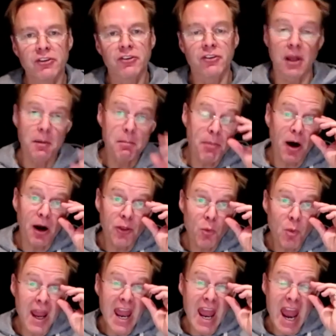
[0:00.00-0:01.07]
And by the way,
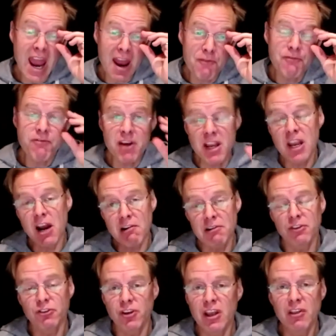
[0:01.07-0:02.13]
every currency
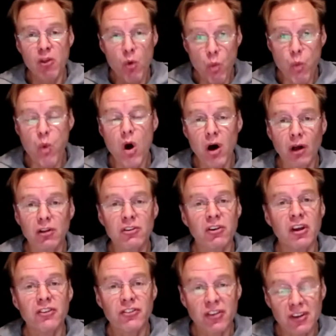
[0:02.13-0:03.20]
in the world
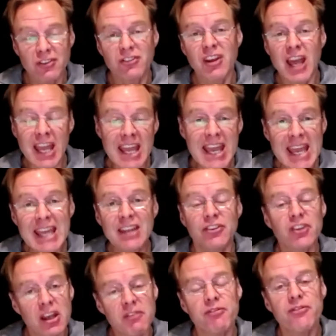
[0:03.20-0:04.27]
today is a
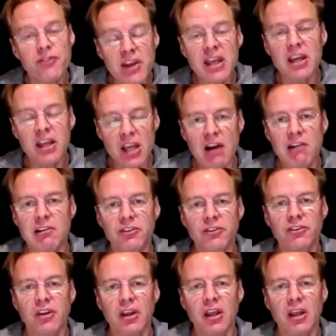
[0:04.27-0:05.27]
fiat currency.